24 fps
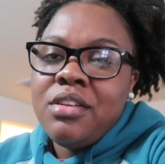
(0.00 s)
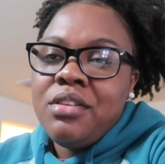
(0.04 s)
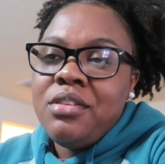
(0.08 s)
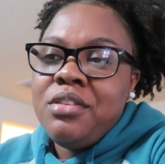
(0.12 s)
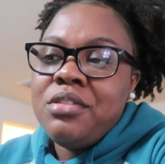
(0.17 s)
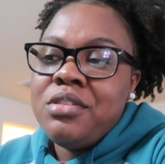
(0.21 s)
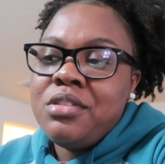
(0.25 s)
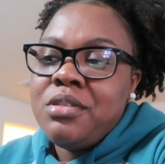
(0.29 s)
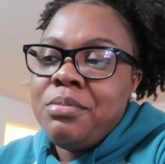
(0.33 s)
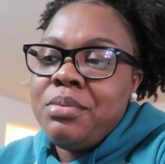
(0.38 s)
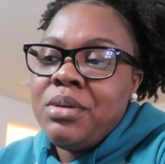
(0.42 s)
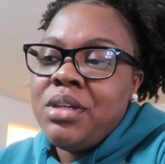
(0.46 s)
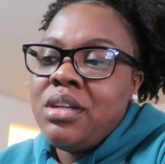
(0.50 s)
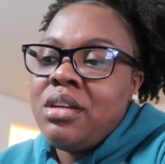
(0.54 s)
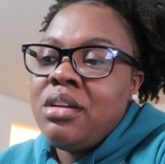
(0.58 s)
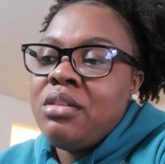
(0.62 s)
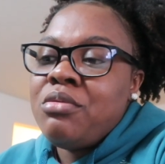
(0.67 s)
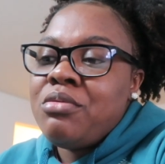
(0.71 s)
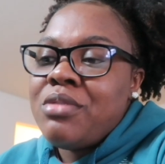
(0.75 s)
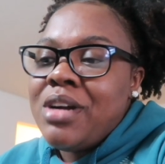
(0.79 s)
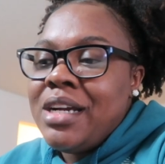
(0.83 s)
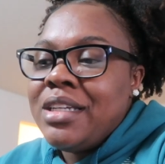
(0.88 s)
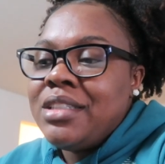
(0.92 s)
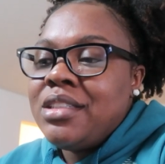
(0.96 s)
using
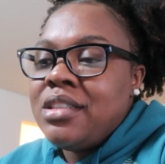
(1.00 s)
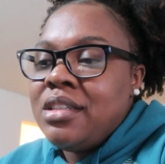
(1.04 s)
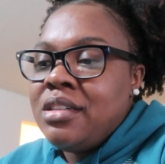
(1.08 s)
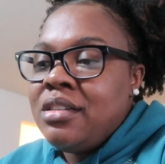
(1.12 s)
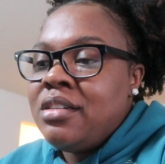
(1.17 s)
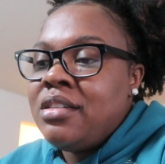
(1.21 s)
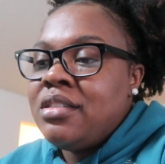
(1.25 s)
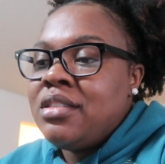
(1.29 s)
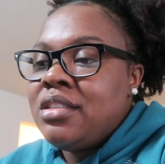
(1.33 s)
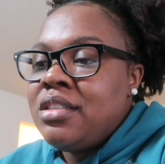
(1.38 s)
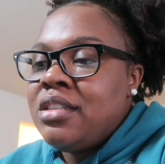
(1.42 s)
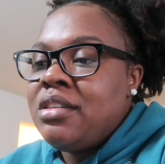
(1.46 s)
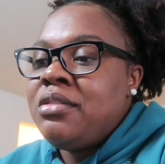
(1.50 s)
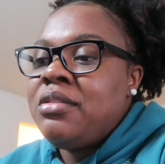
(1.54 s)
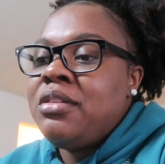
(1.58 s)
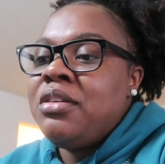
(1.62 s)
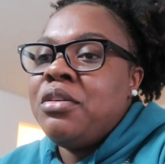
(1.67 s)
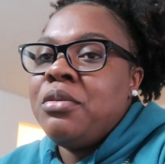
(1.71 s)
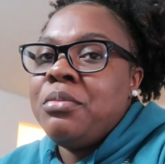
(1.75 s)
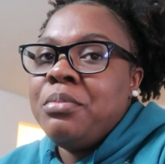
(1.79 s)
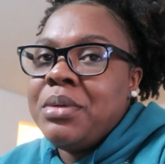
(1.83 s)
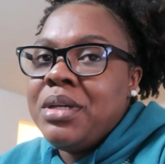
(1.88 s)
putting rice in her cereal,